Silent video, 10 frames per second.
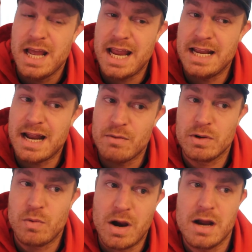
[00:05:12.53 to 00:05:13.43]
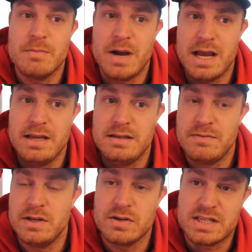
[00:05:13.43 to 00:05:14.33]
and I require my
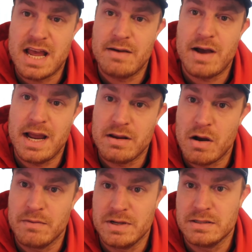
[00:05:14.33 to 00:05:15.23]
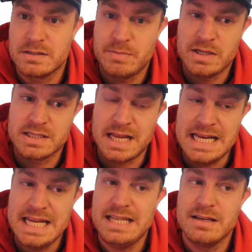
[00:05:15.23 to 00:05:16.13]
defenders to have high confidence because I
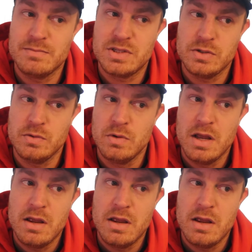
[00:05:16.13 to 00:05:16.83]
need them to,